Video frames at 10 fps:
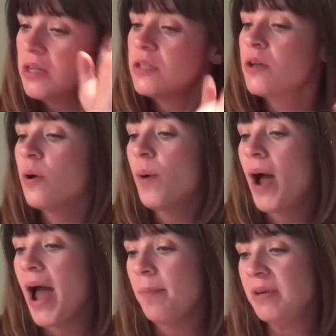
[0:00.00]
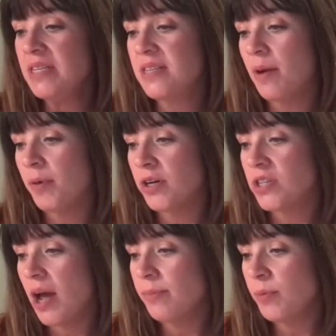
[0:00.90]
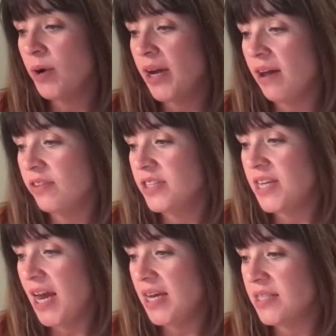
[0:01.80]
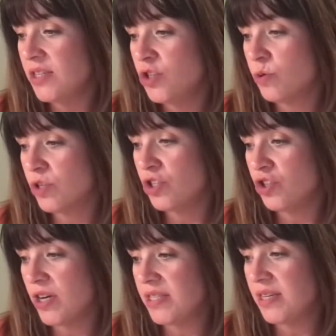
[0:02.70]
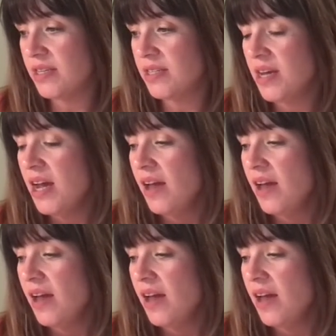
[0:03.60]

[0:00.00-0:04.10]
So happy summer, time to break out the tanks and shorts and dresses.